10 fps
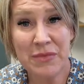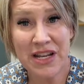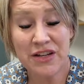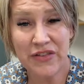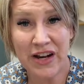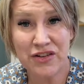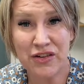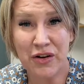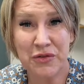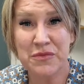manufactured
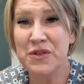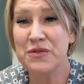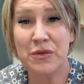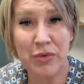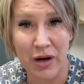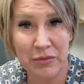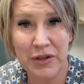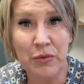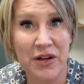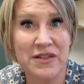homes, those are
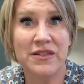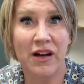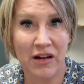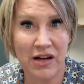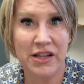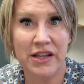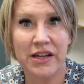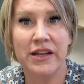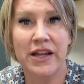probably ones on the